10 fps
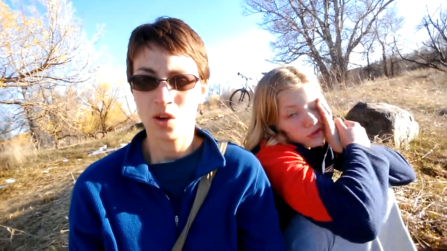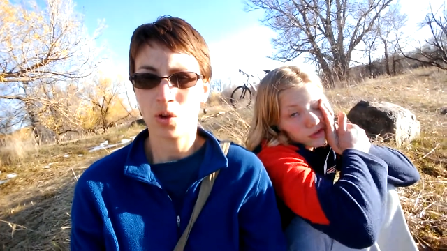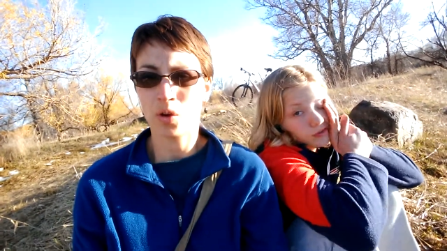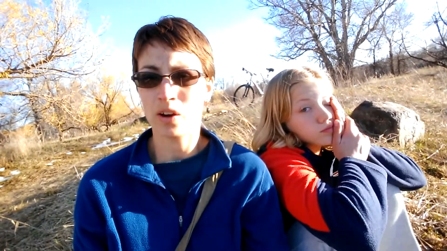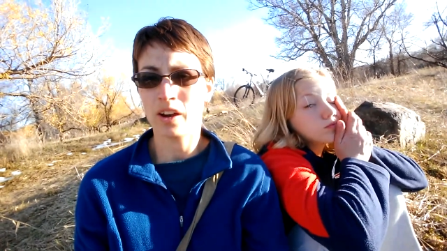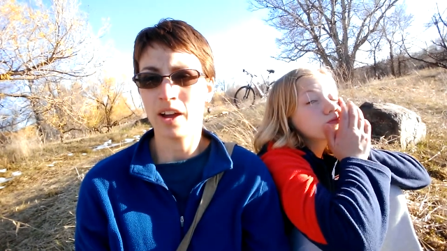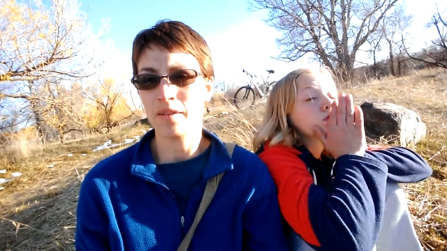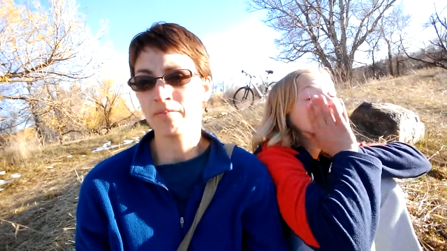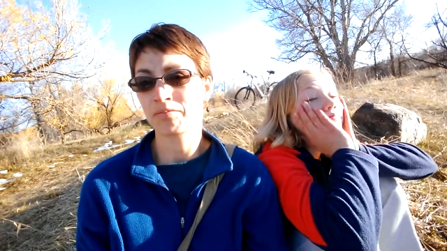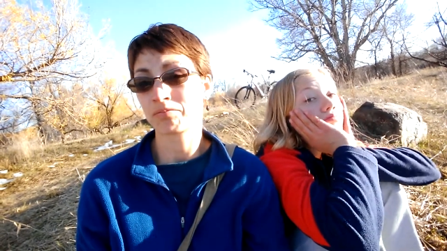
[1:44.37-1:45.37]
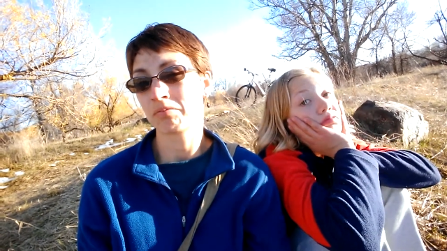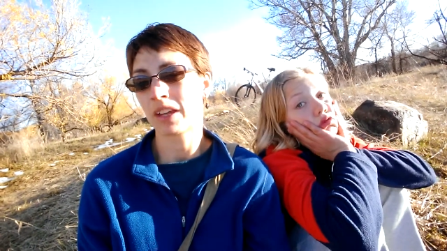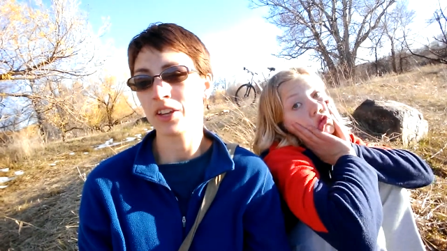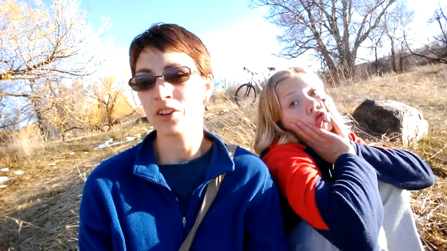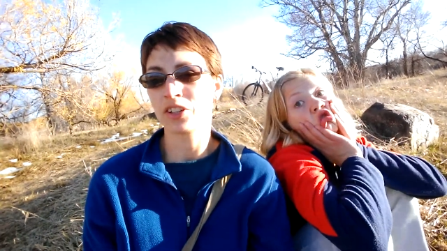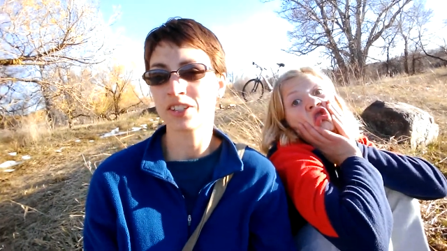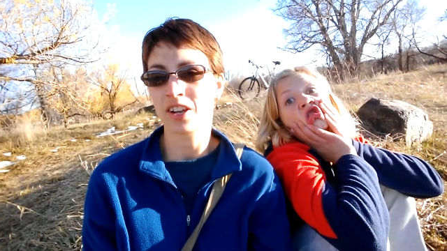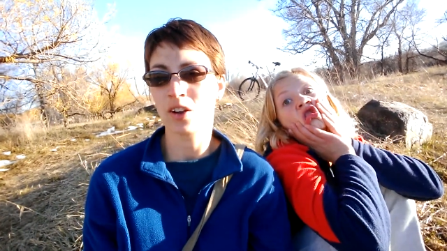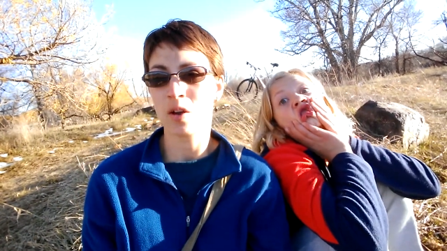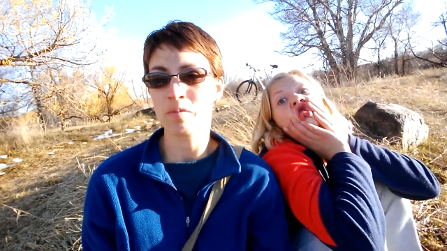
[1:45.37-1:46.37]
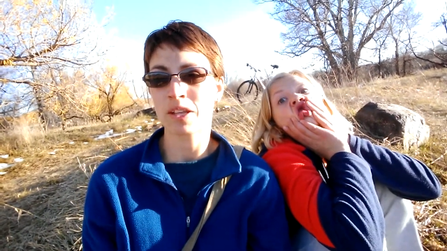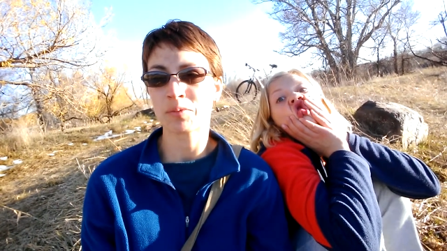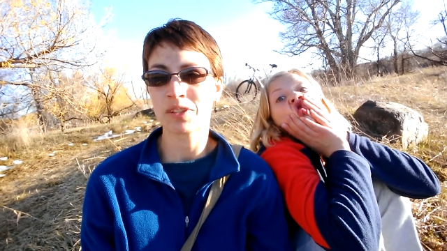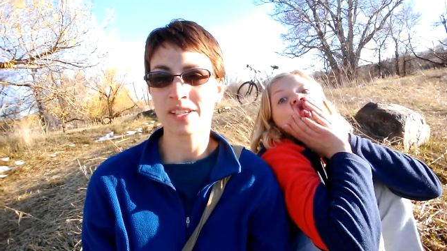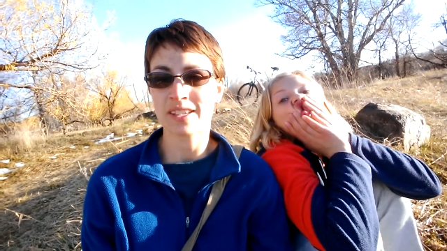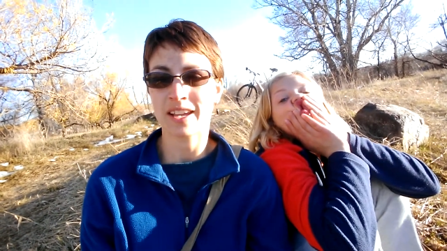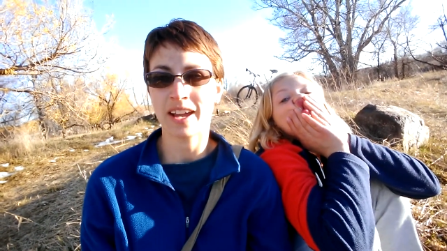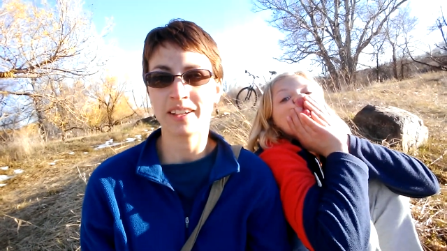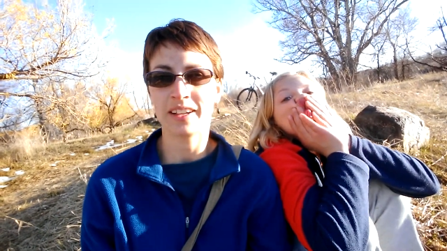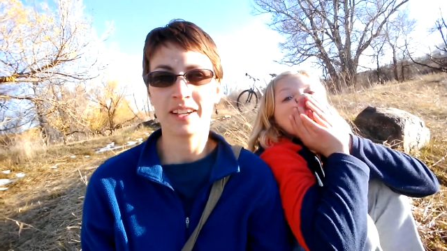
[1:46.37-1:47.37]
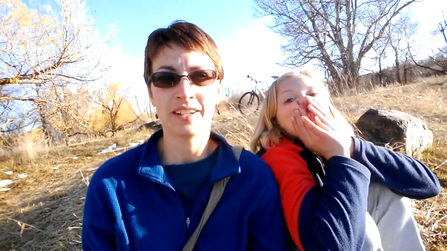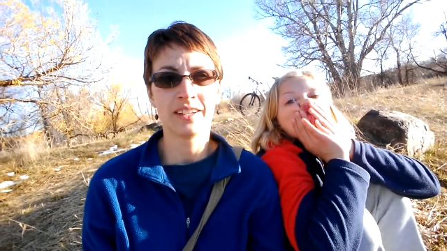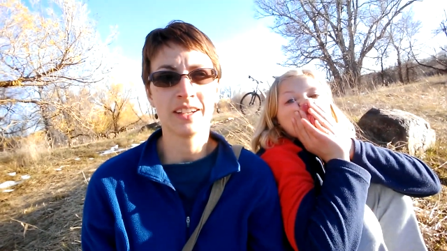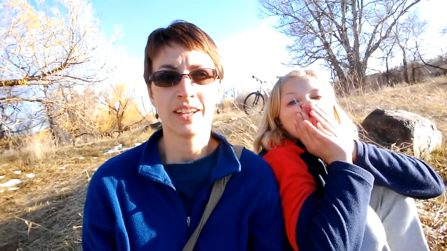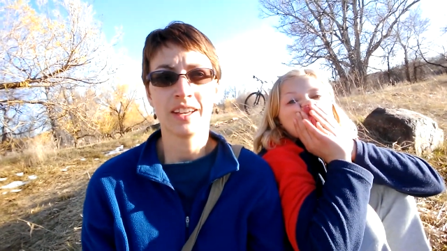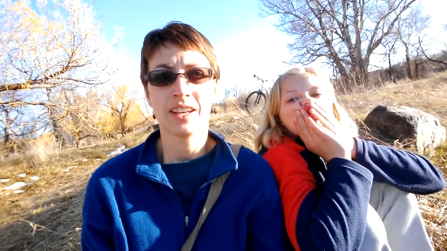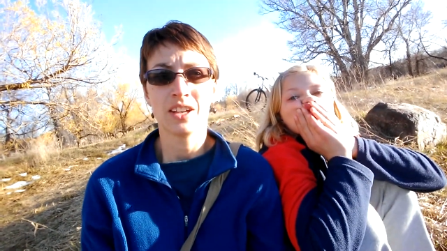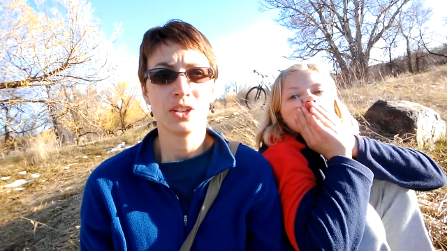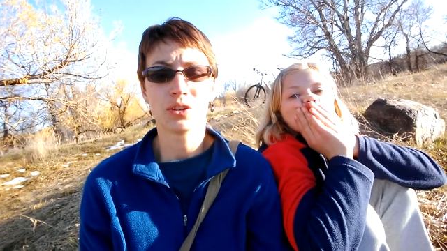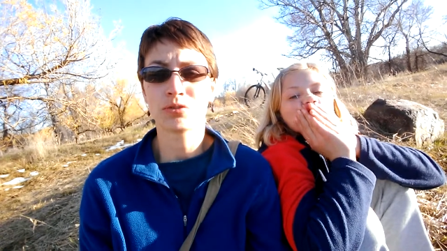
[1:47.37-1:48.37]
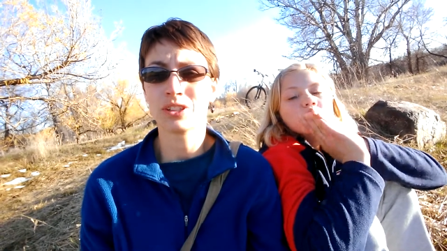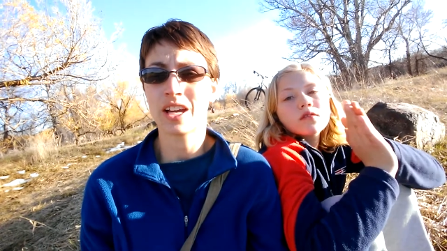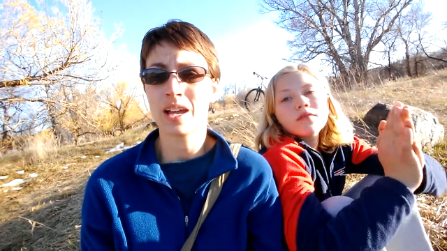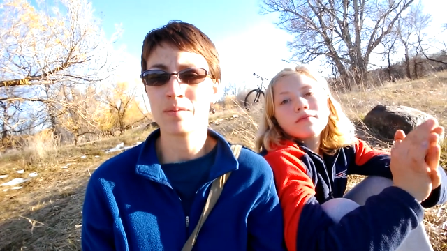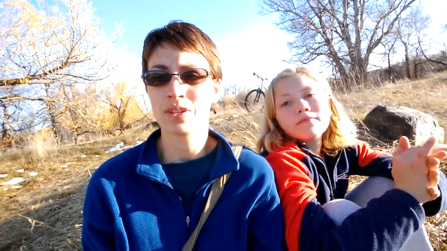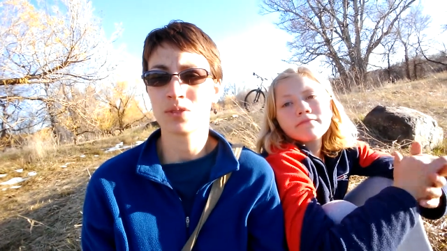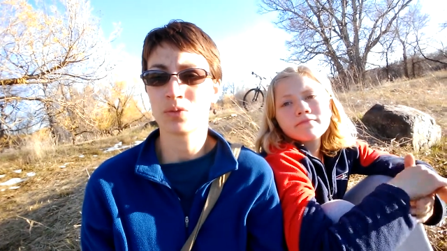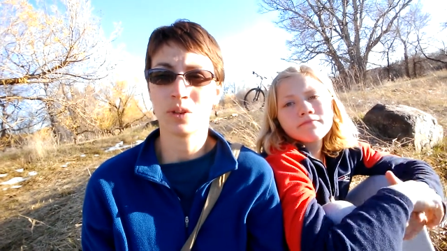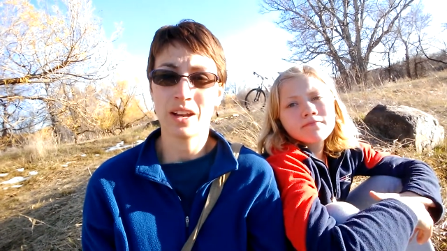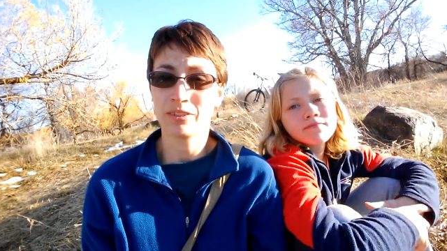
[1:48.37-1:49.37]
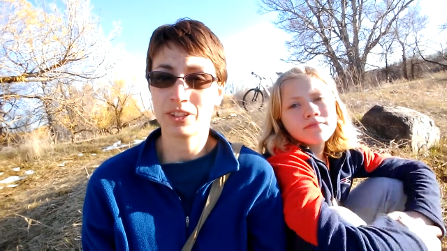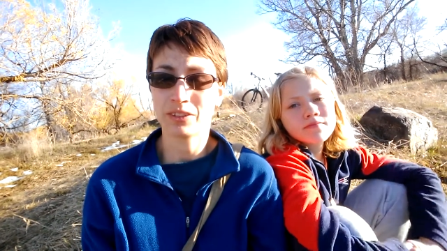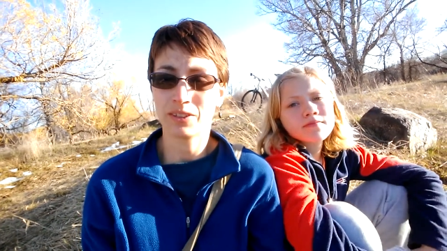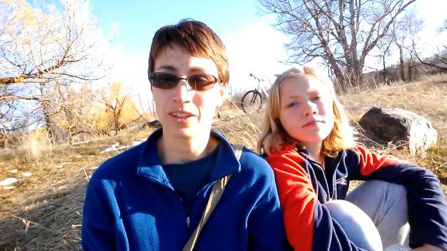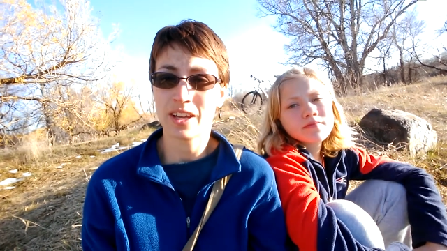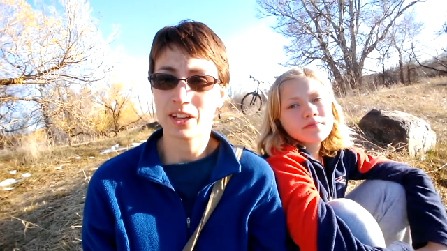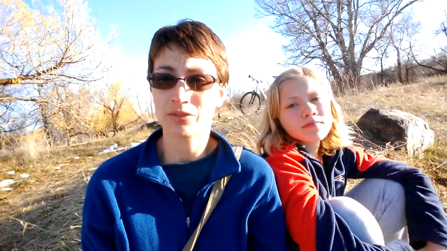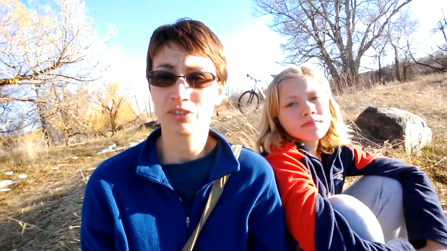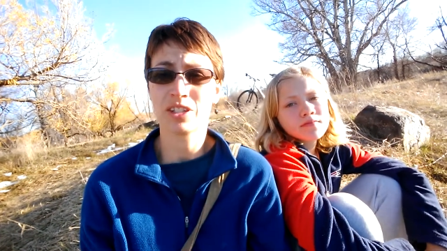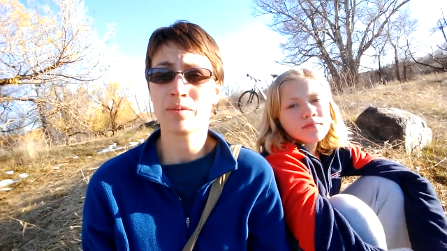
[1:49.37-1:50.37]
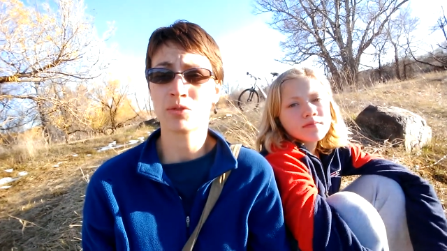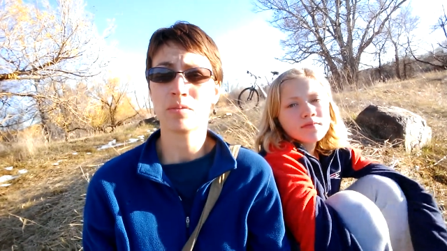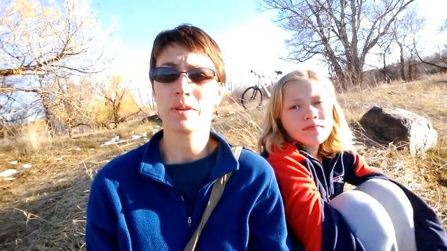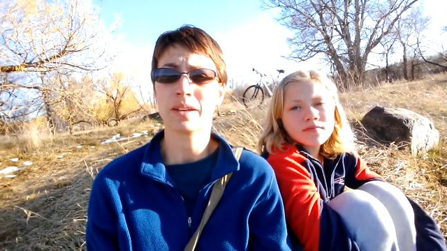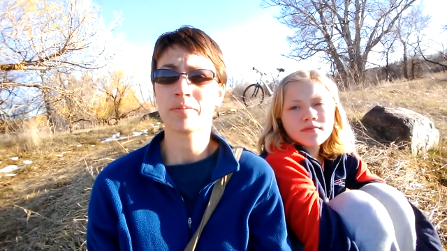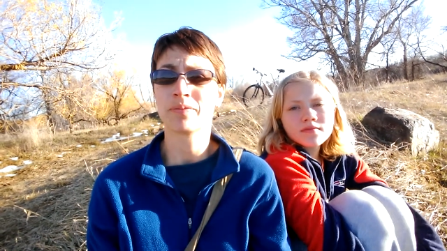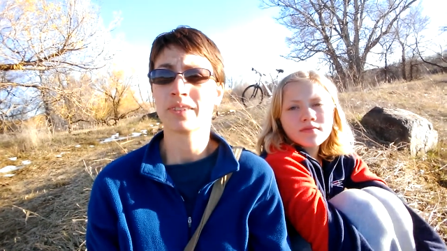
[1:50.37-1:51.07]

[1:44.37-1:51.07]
Speaker 1: or you know, you could start a home-based business like I did, and your free time is whenever you feel like your free time should be.